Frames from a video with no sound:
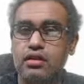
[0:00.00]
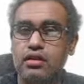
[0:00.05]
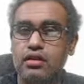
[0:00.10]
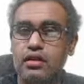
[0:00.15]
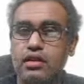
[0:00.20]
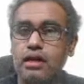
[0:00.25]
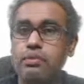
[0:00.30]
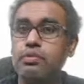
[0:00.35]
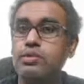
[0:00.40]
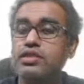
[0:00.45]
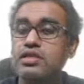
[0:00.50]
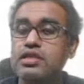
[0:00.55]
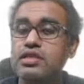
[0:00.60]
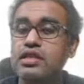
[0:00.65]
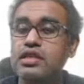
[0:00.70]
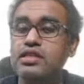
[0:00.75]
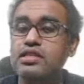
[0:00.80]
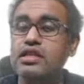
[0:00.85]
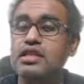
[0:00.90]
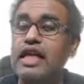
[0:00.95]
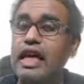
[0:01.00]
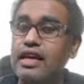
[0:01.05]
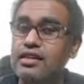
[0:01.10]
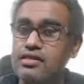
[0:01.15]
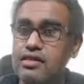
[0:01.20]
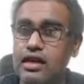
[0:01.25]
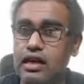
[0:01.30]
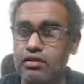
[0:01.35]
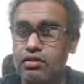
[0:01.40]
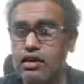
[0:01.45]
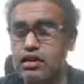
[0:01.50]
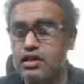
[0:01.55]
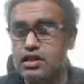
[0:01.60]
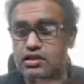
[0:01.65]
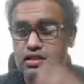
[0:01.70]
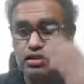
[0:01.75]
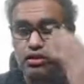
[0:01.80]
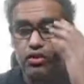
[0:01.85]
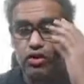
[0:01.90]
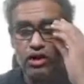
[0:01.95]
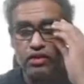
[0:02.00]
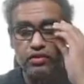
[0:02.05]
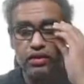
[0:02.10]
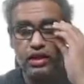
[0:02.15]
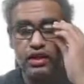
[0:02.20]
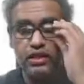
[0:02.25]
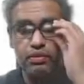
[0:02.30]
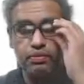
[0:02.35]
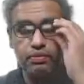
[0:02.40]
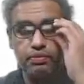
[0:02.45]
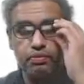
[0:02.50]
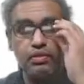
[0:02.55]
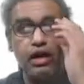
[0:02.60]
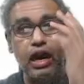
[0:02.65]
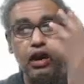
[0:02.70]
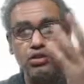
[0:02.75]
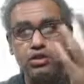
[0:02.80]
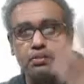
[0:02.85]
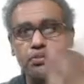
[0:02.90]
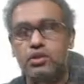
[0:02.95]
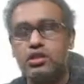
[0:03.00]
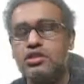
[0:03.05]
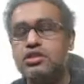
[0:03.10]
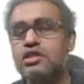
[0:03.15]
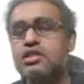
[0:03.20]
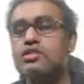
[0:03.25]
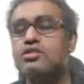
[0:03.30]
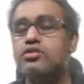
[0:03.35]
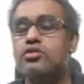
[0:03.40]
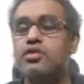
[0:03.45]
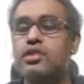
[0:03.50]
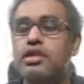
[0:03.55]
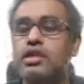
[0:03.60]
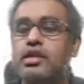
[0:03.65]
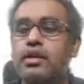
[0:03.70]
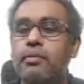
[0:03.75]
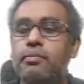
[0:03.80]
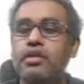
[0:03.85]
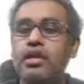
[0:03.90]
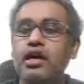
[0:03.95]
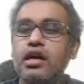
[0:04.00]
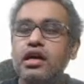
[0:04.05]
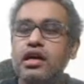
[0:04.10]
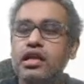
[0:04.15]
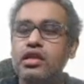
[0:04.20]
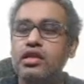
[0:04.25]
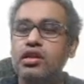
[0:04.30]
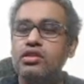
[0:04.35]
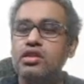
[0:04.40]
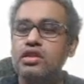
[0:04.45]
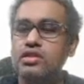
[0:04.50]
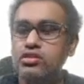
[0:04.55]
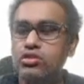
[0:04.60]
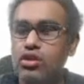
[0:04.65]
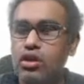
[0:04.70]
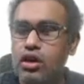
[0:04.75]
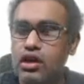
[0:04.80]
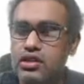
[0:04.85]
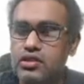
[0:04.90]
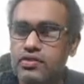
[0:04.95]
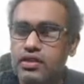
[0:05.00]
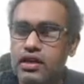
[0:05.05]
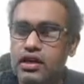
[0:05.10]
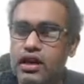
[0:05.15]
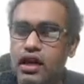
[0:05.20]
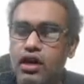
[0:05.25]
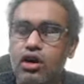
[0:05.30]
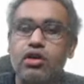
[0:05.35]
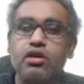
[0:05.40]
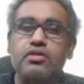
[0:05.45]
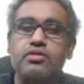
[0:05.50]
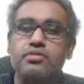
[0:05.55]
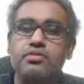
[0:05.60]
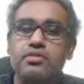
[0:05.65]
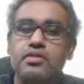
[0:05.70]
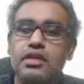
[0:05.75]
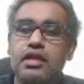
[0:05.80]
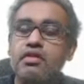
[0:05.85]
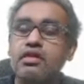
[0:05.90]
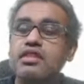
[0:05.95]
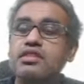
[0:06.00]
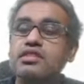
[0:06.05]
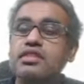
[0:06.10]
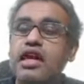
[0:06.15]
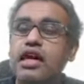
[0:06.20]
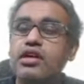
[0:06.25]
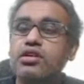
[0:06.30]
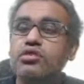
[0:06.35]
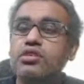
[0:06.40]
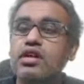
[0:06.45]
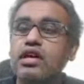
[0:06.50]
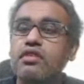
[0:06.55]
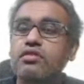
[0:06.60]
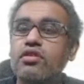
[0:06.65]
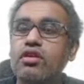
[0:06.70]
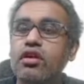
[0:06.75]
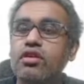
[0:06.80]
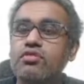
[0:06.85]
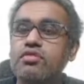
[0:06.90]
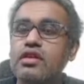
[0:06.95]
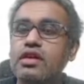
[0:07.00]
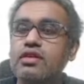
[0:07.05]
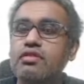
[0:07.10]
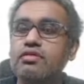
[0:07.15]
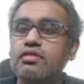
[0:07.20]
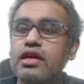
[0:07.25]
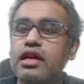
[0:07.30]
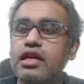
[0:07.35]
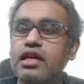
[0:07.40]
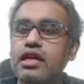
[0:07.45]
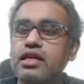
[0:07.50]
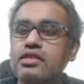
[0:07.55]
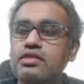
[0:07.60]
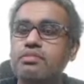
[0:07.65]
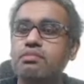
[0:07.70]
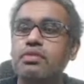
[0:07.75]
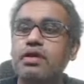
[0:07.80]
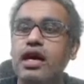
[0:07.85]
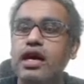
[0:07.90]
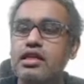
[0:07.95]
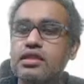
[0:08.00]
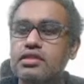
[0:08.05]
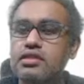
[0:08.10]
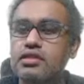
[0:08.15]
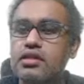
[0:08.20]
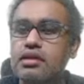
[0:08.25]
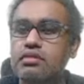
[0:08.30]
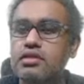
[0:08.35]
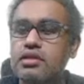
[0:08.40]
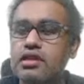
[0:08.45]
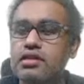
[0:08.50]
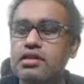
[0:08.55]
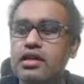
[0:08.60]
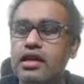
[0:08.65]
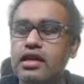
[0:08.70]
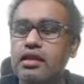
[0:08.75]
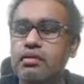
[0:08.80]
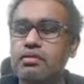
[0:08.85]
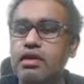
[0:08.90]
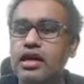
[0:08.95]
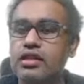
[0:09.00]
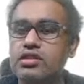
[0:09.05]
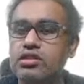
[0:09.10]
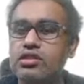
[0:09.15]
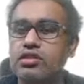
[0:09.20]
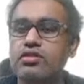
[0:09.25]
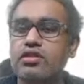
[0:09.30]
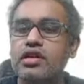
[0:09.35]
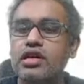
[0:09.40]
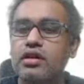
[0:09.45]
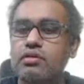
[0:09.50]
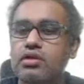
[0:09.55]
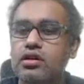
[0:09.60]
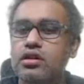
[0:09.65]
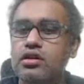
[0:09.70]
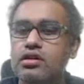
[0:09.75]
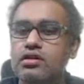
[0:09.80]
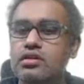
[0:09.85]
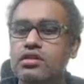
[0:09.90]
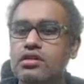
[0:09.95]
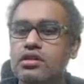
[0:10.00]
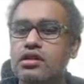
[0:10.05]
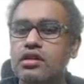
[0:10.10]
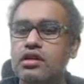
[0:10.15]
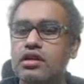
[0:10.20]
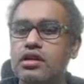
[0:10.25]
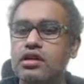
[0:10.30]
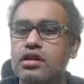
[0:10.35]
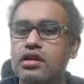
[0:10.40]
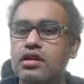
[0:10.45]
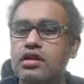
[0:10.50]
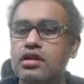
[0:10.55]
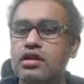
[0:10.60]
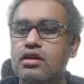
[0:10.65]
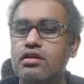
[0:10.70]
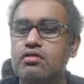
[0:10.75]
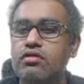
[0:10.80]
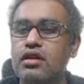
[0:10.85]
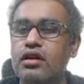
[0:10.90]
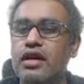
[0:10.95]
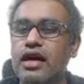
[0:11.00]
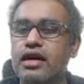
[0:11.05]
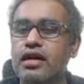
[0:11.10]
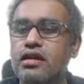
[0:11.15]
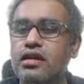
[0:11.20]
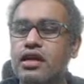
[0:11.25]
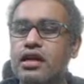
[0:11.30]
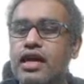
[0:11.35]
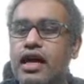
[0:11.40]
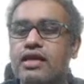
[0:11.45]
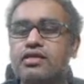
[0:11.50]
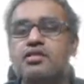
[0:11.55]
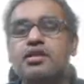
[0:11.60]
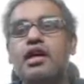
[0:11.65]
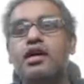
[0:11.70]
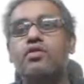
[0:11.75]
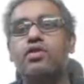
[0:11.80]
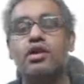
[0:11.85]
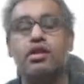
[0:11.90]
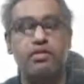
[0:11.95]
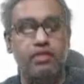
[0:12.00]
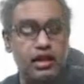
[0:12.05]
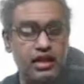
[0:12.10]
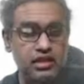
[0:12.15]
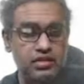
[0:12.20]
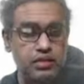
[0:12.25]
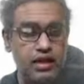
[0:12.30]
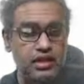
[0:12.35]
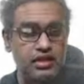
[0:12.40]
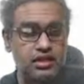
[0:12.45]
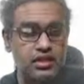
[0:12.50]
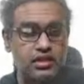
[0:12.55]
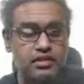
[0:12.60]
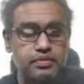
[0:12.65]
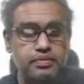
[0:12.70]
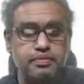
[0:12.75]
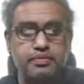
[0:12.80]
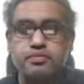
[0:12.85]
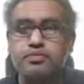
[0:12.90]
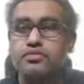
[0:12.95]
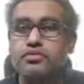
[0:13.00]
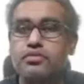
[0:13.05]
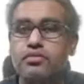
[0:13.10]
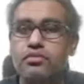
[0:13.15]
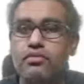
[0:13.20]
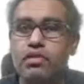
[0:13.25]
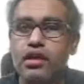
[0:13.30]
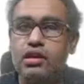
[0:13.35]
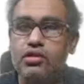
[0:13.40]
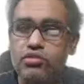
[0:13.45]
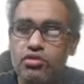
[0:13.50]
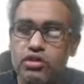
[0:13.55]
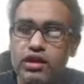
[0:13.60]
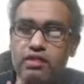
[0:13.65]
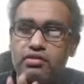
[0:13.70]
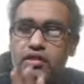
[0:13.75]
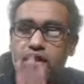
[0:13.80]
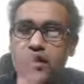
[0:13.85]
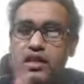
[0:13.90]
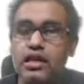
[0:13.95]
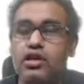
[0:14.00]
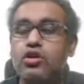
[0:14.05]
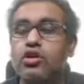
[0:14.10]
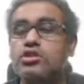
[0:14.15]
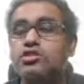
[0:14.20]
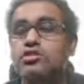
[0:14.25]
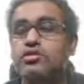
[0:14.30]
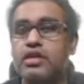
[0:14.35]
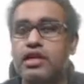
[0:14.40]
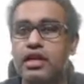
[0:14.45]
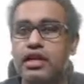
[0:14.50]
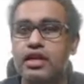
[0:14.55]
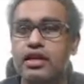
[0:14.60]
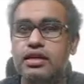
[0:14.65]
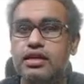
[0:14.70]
their position is in the axilla. We'll just look where how the position is over there. Now these chords will they will start to give off the various branches. I'm just writing branches over here because we'll write in the next slide what are the various branches. So you have 3 chords over here: